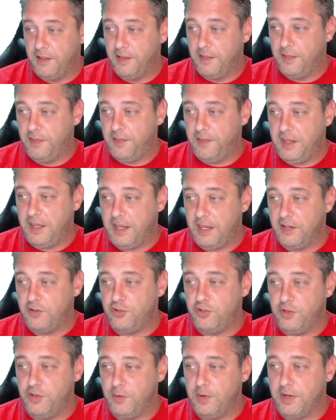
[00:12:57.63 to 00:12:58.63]
The
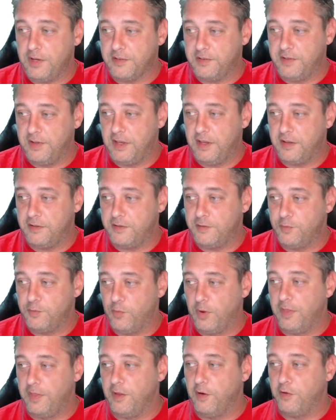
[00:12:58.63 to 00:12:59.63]
issue exists
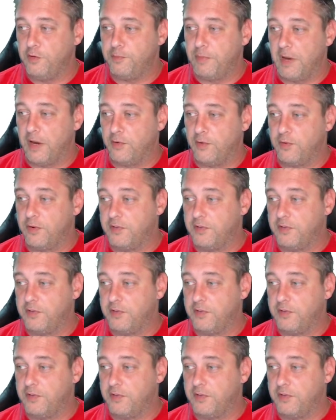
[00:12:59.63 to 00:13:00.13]
when those boundaries